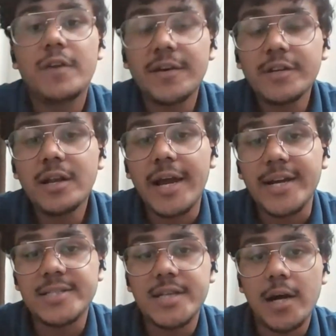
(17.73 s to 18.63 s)
Whenever the
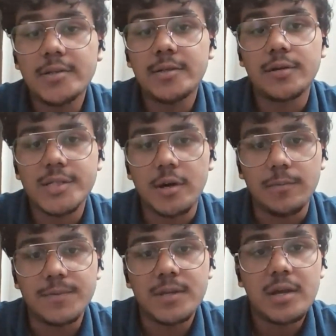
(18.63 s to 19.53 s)
light starts or
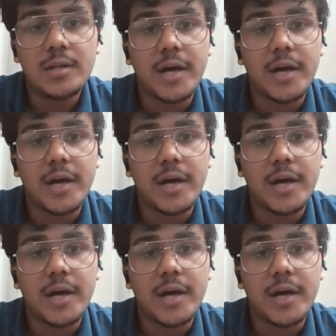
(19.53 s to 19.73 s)
stops,